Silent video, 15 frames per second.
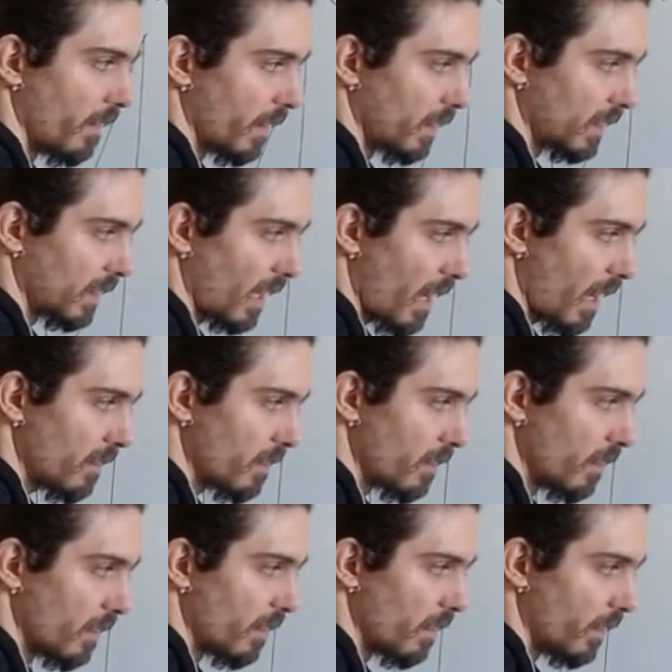side
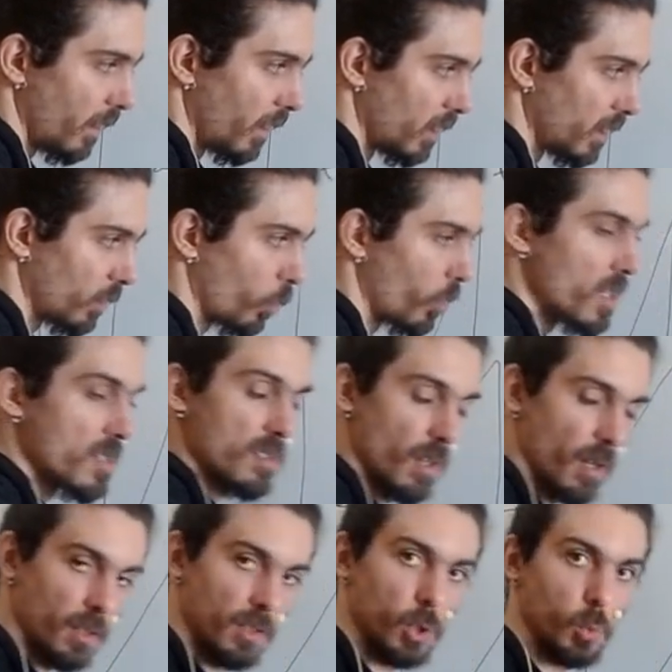is
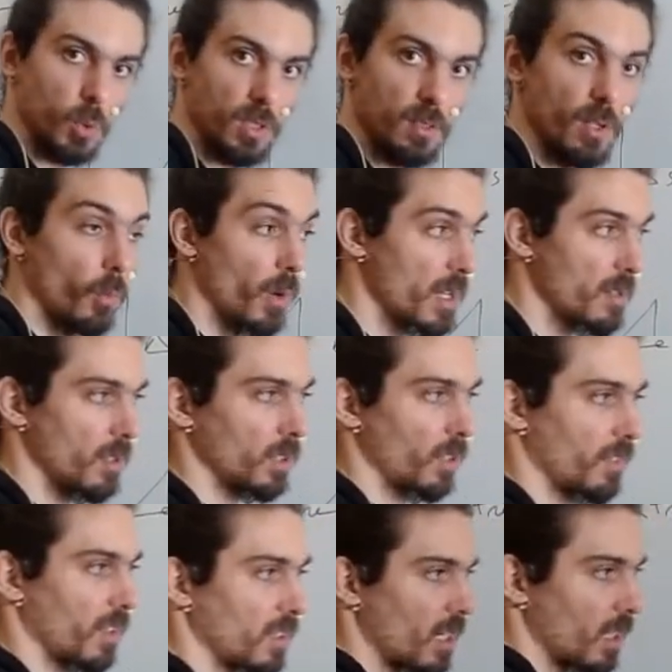coincides with the radius of the
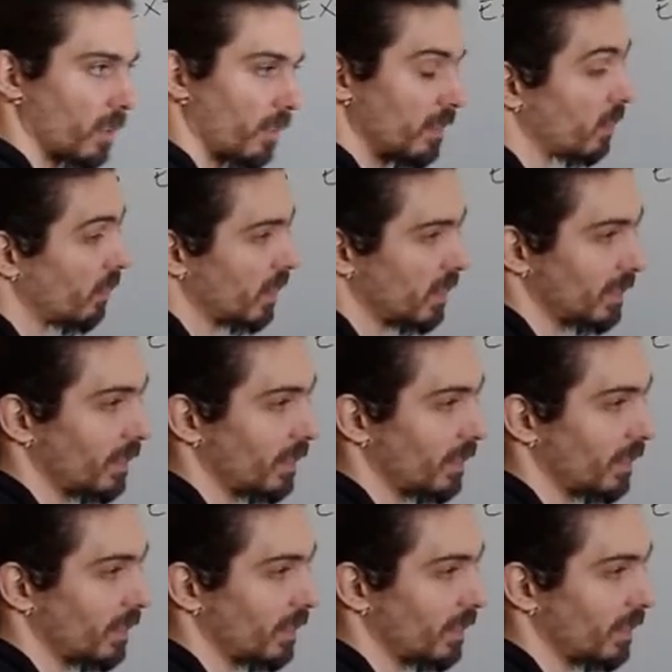circle, and the radius of